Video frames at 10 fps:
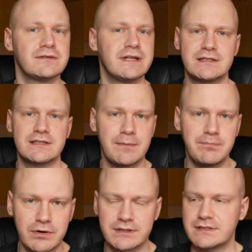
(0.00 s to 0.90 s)
let's say
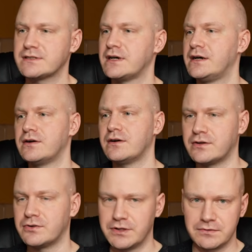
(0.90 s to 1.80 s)
bonds or
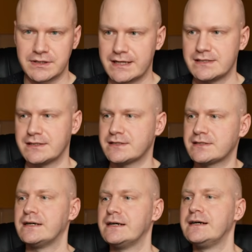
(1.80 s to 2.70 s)
real-world assets,